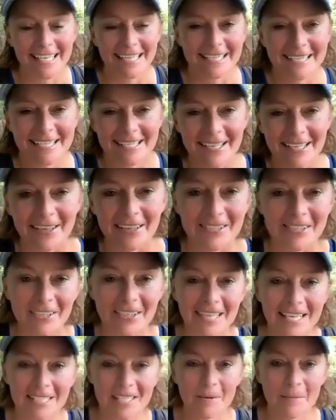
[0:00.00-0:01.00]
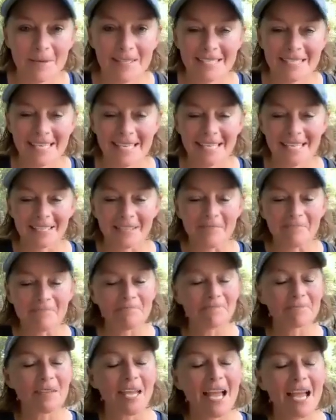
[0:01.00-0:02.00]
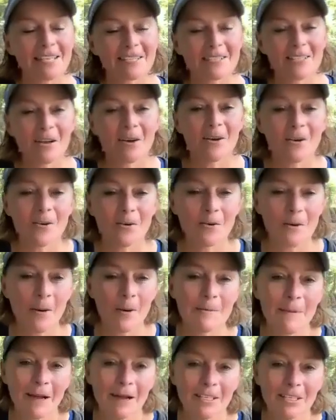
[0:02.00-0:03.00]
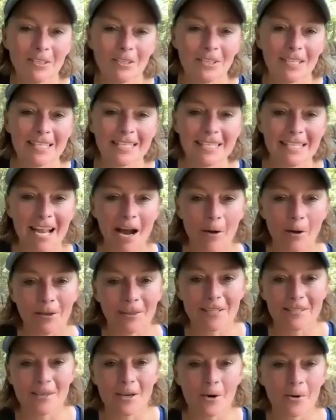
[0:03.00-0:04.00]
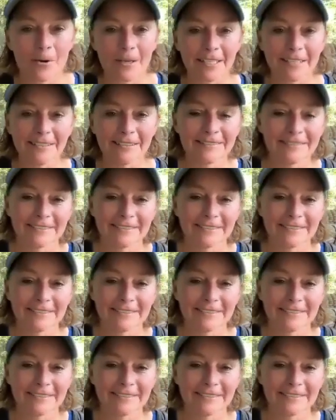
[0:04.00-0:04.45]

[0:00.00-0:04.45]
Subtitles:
So things are busy here. So what about you, Lindsay? How are things going?